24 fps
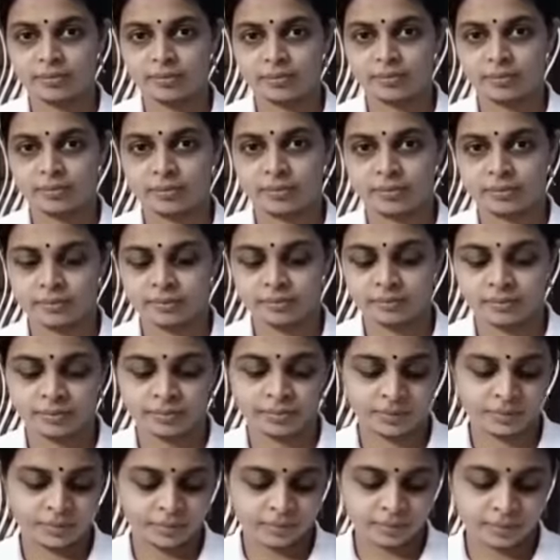
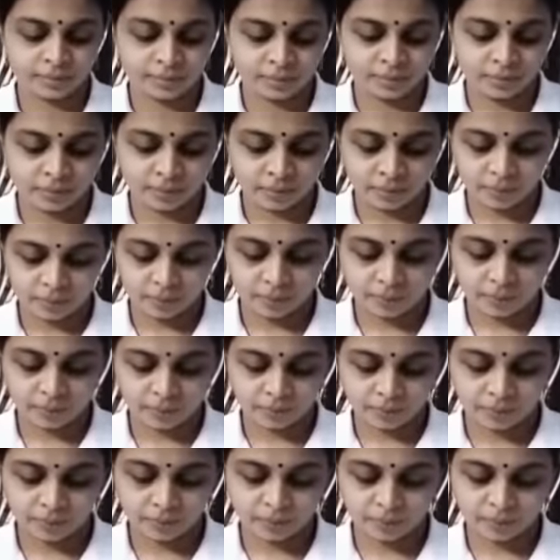
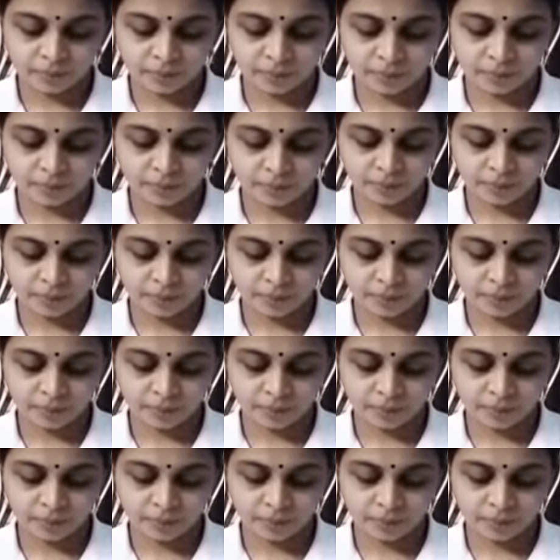No one is speaking in this clip.